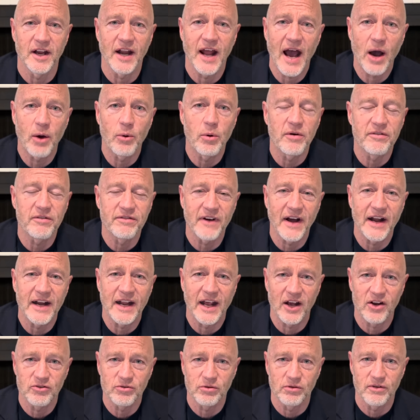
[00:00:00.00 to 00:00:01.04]
in how a
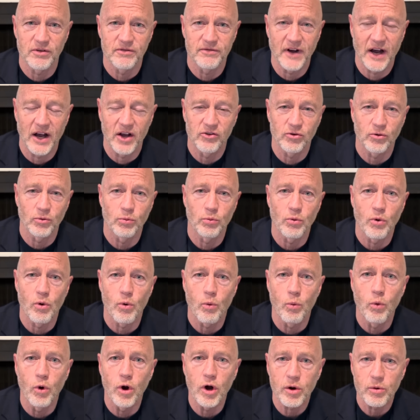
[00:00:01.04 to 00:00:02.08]
financial advisor will
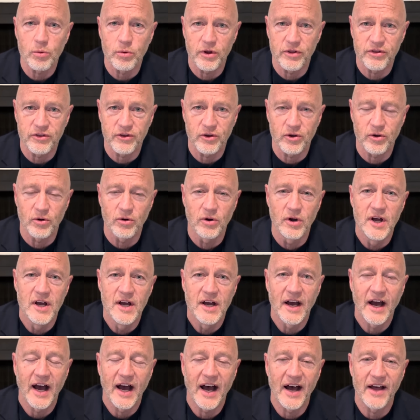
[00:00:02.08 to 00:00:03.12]
work with you
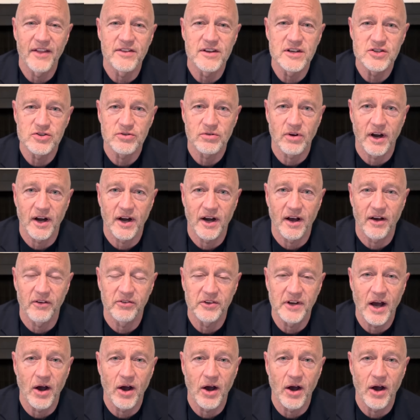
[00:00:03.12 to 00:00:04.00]
on these trade offs.